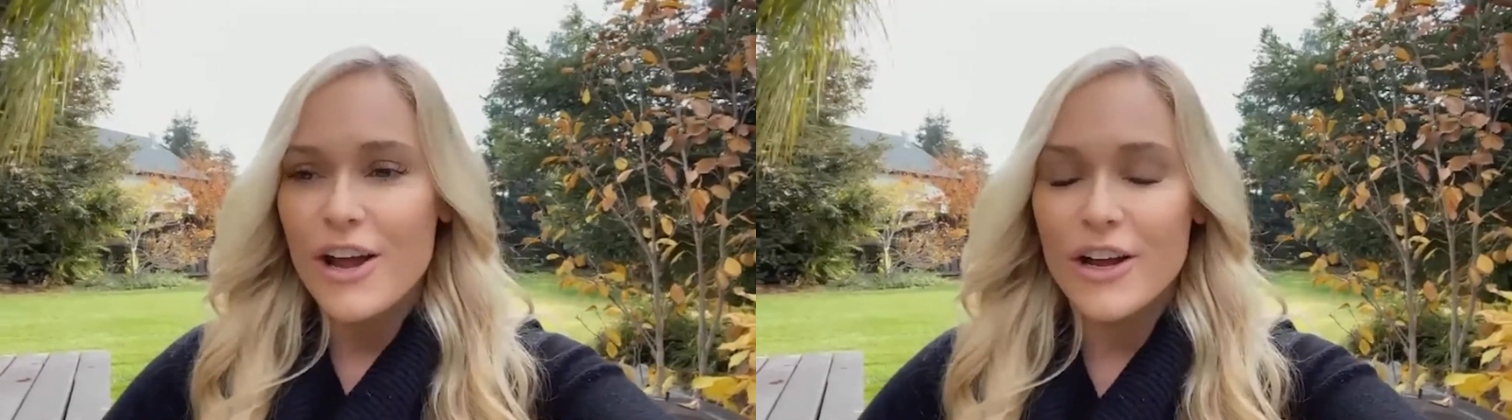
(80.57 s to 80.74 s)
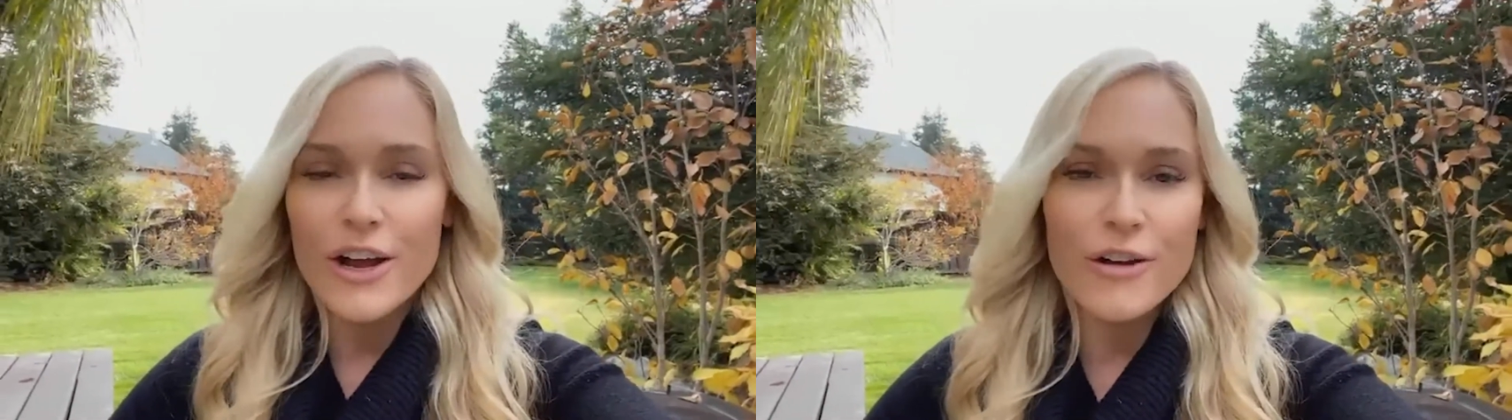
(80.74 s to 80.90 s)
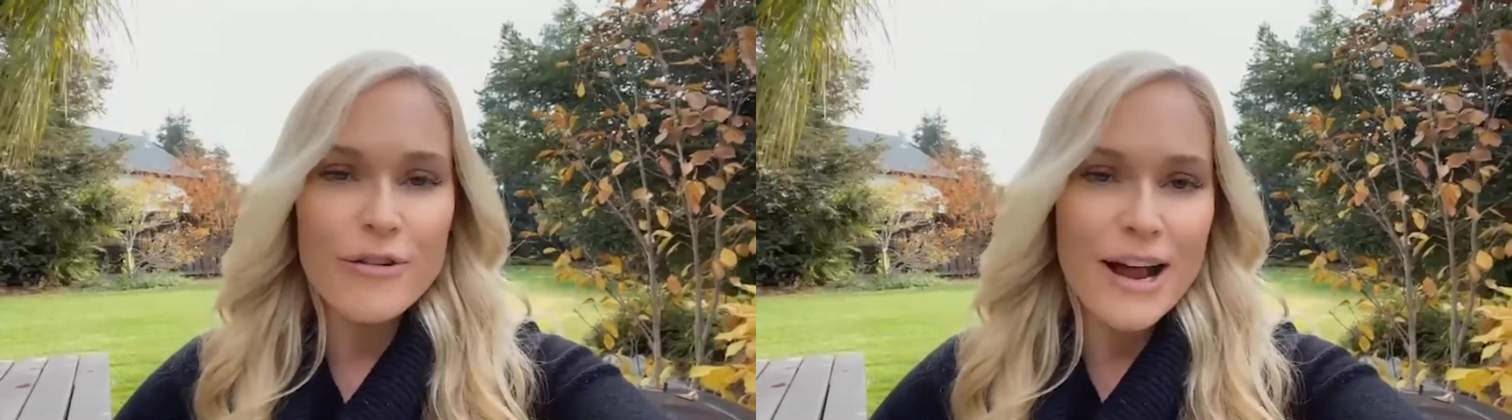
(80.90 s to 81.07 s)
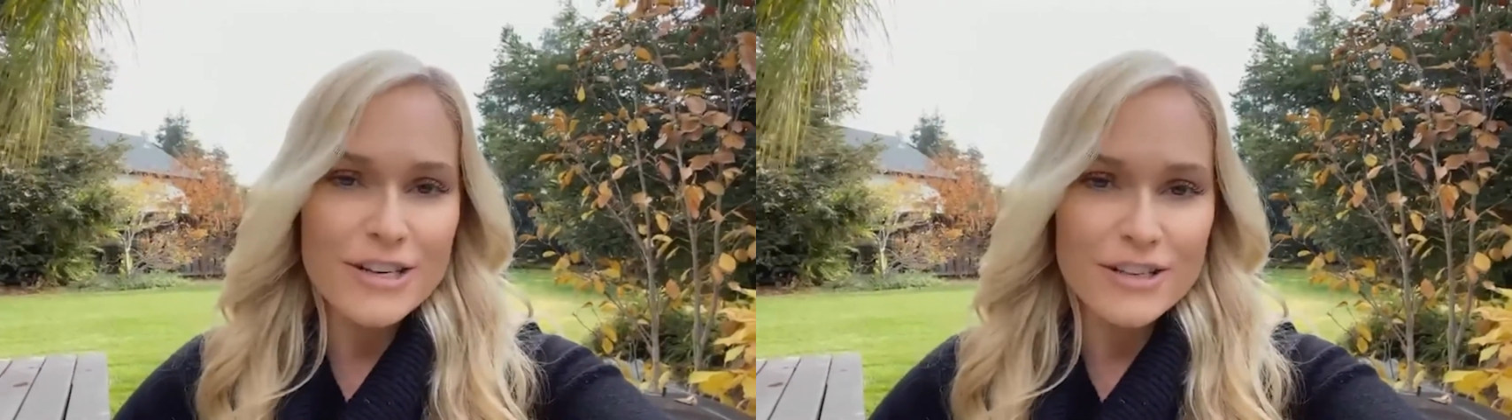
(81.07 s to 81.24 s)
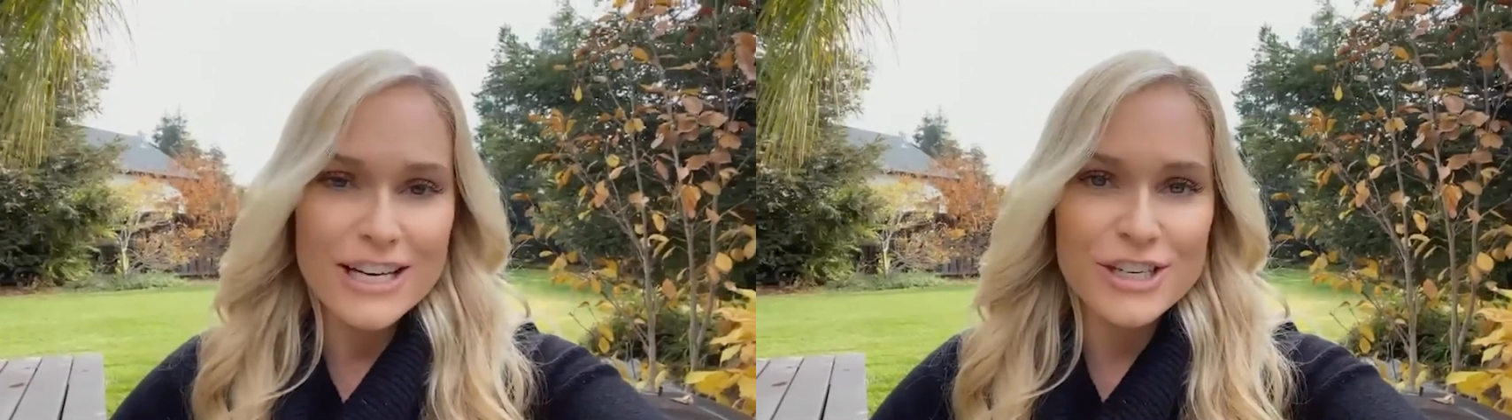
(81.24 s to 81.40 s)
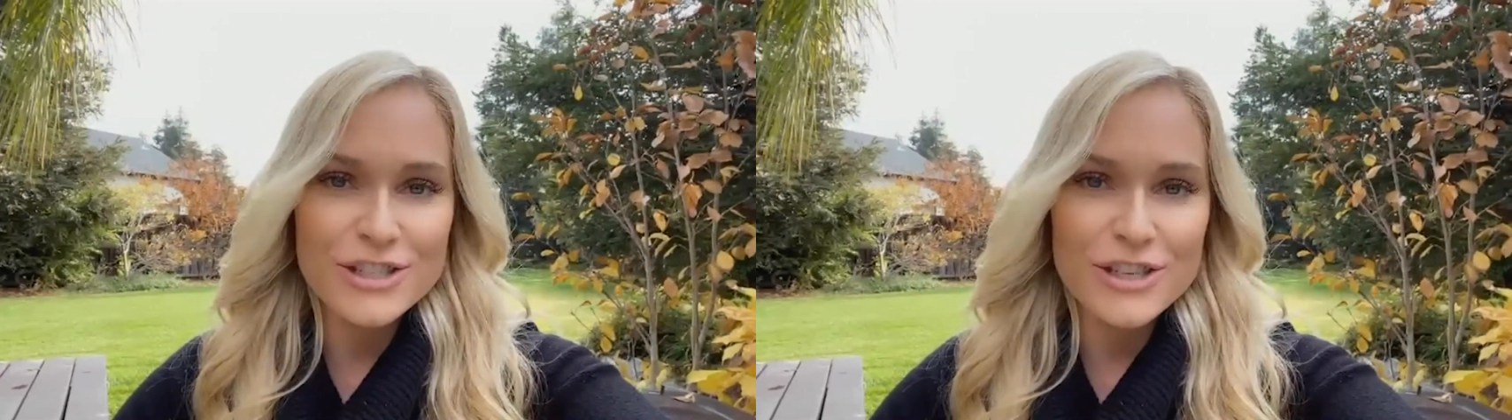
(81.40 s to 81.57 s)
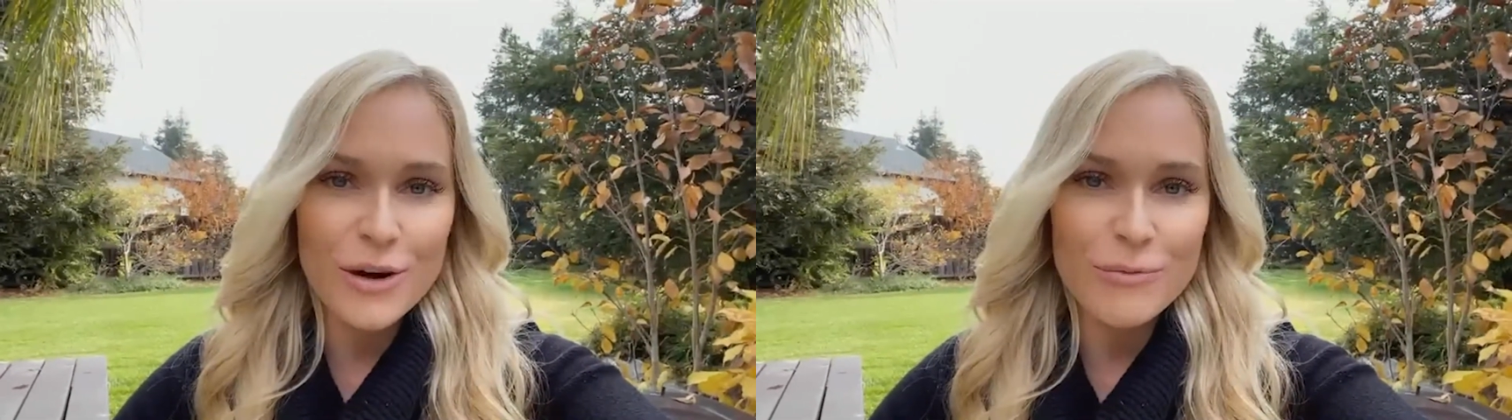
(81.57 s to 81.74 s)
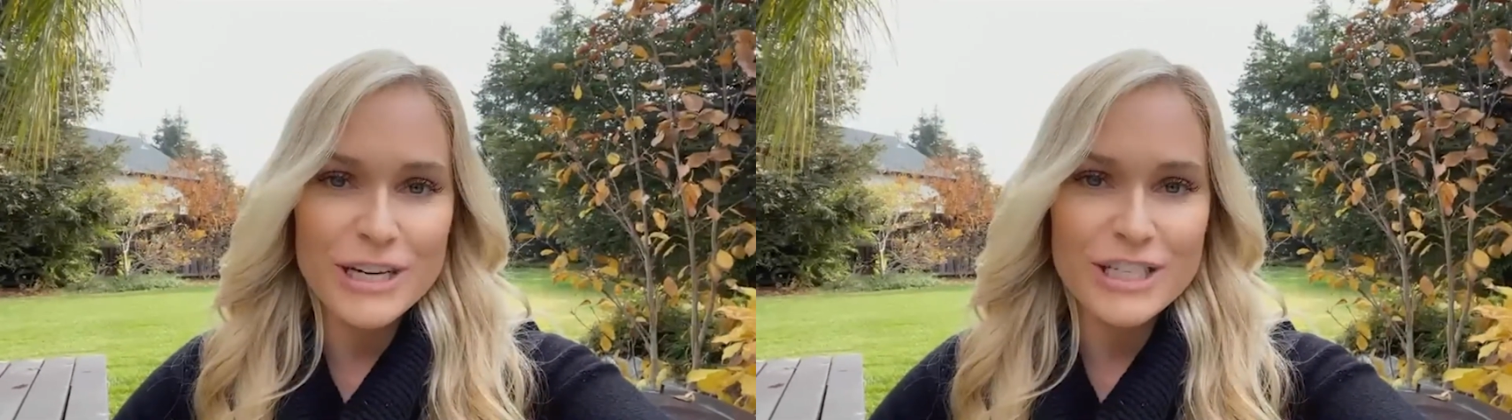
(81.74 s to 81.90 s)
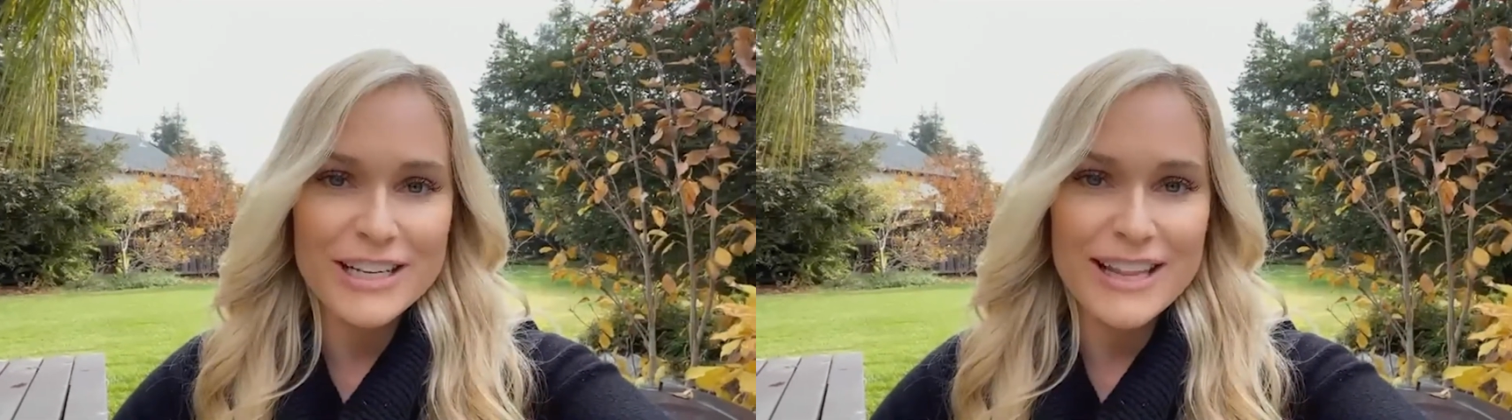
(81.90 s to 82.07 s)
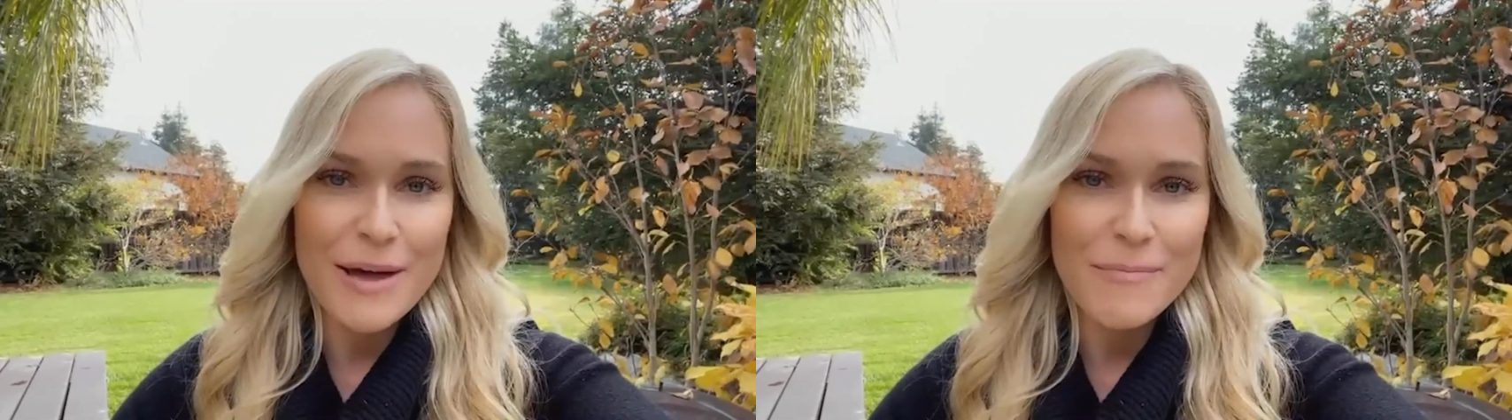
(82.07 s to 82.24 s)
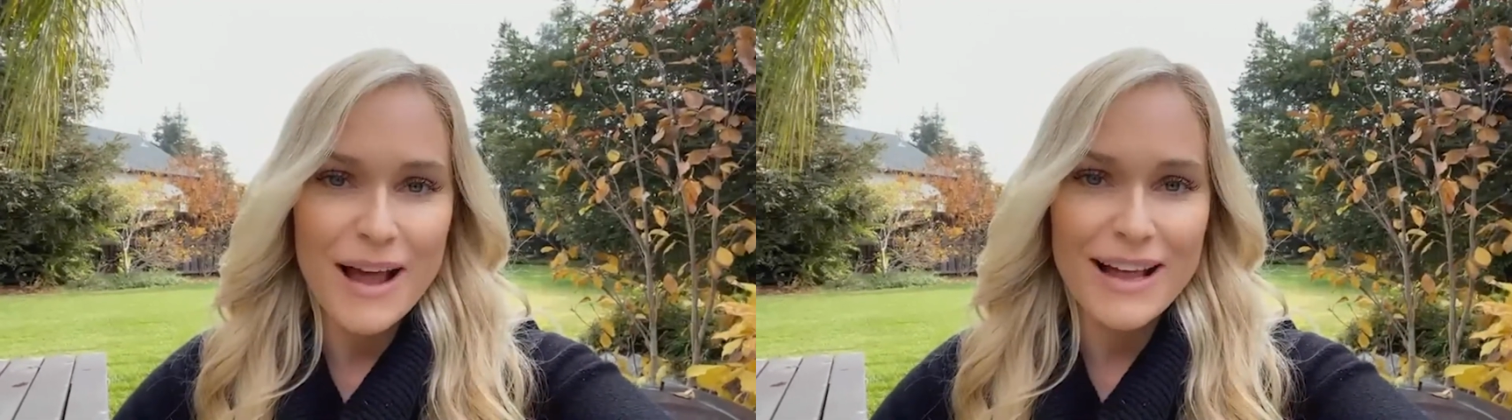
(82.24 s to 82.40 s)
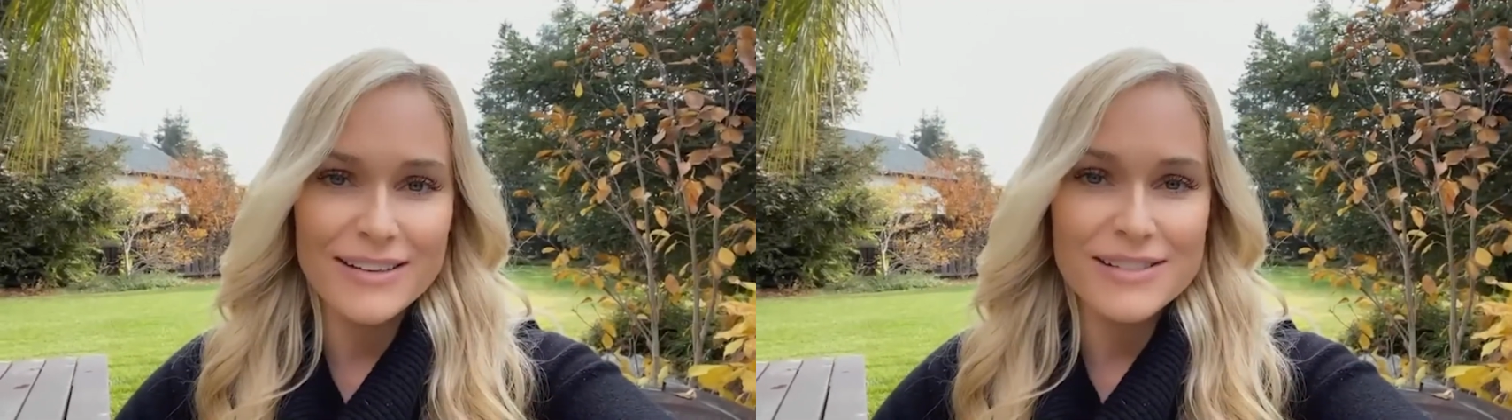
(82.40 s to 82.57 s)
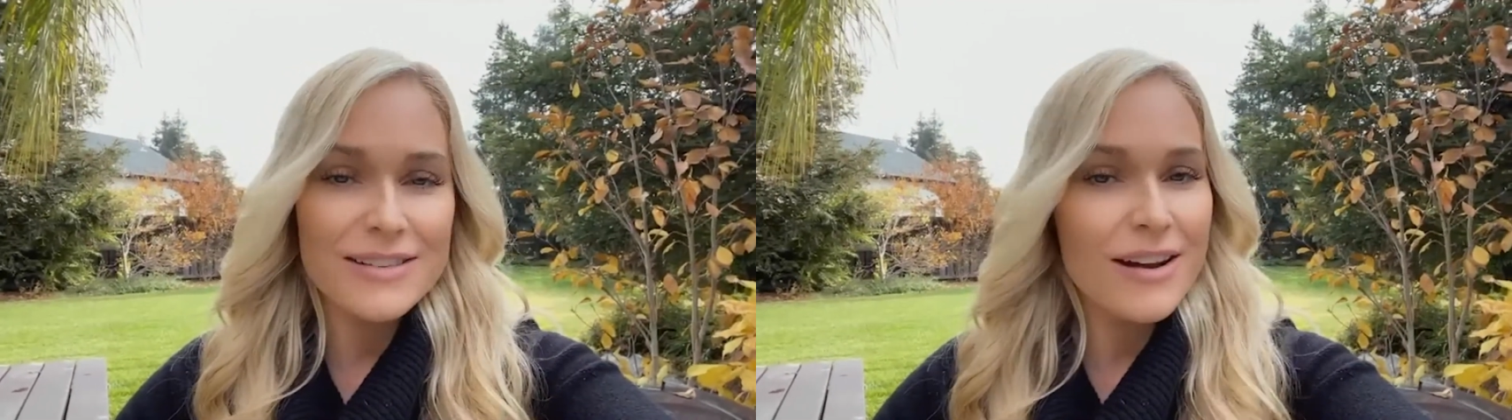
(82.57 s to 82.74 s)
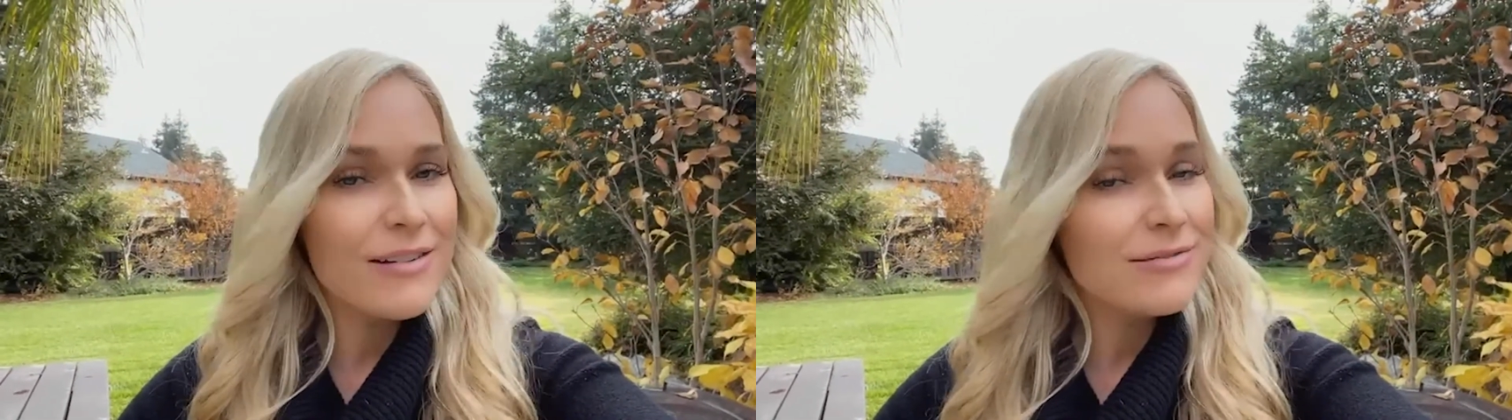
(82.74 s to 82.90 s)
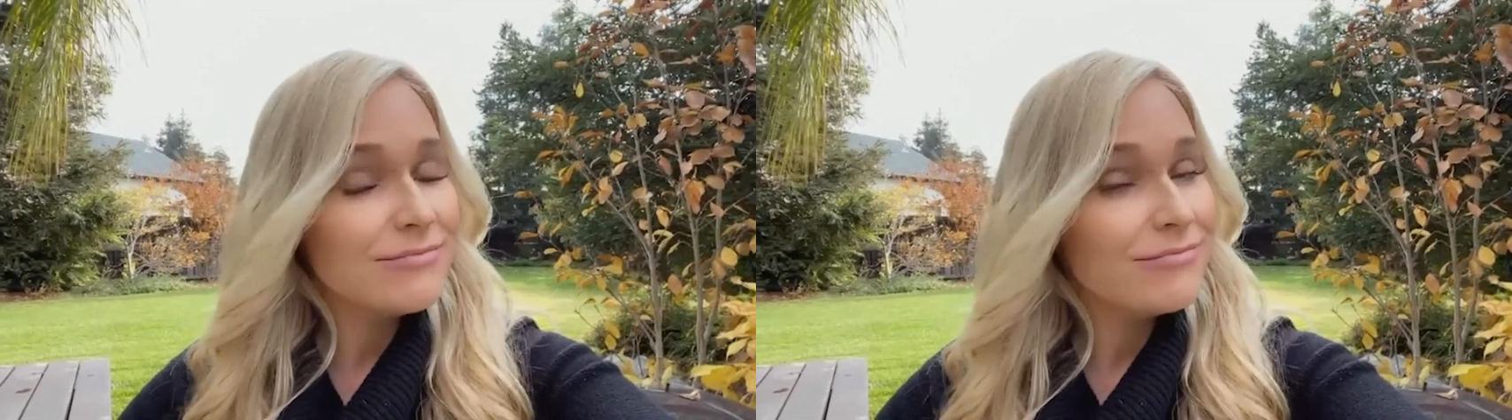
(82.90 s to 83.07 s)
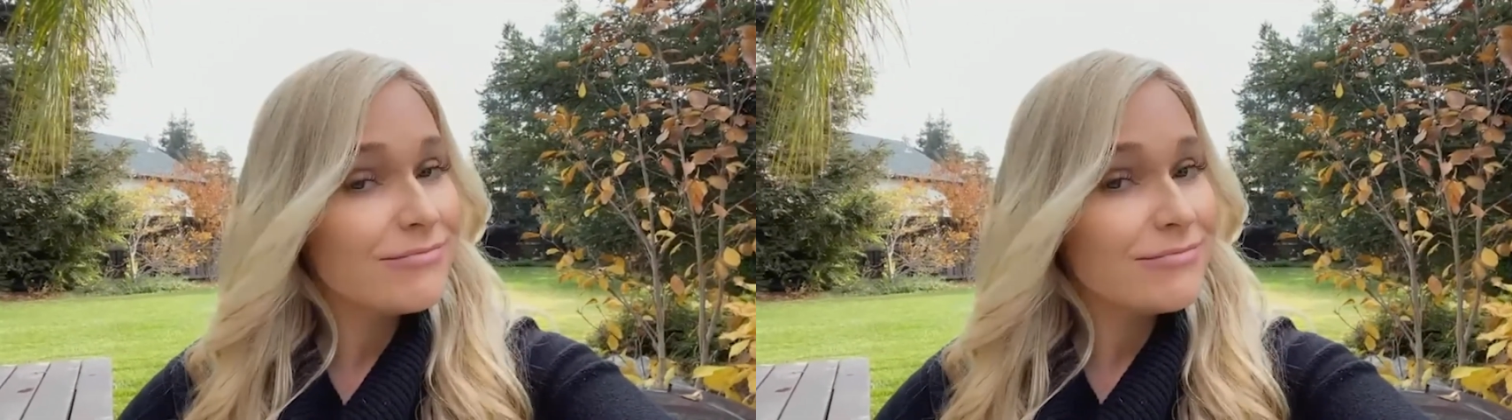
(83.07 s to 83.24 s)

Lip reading: Congratulations on reaching that milestone.